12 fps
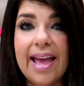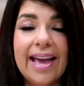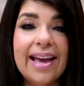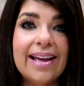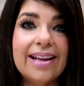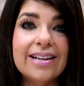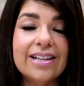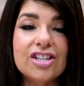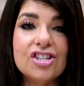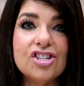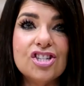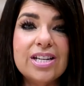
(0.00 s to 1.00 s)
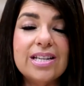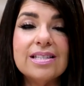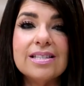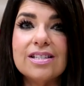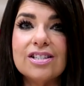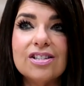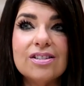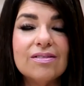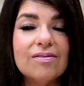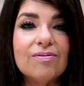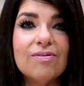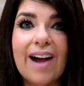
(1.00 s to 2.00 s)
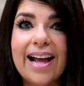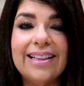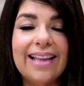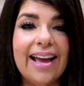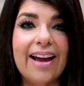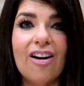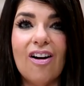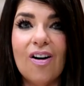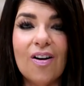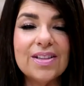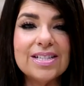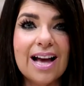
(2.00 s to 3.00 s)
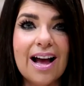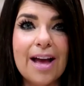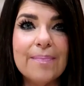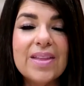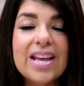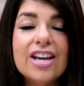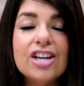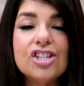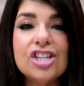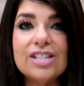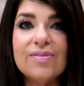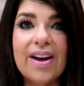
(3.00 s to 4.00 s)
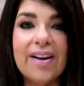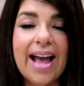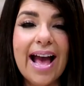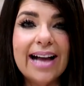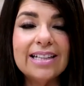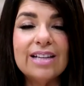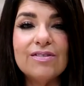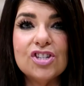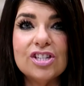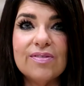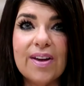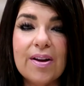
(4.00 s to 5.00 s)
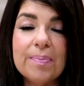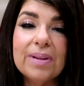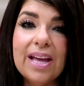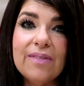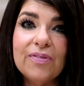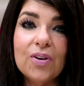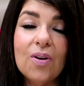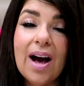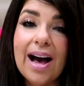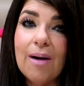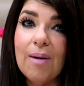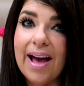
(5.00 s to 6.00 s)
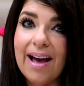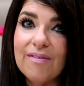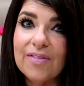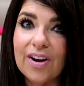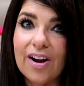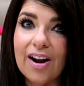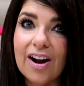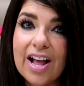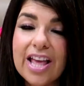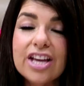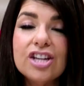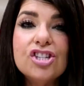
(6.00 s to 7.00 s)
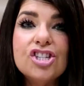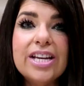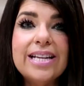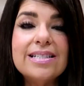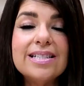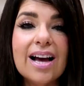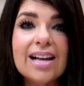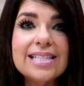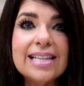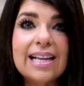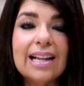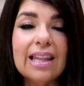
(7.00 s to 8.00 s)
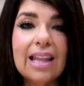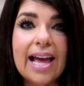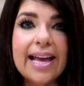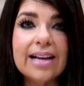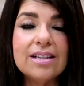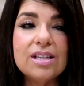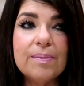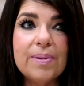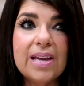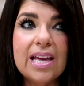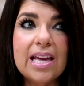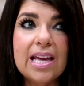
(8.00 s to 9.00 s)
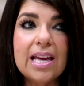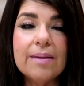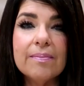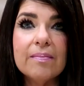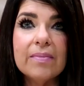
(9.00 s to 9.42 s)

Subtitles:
and she's right there all the time. She's very active. She's very playful. However, she doesn't like to be,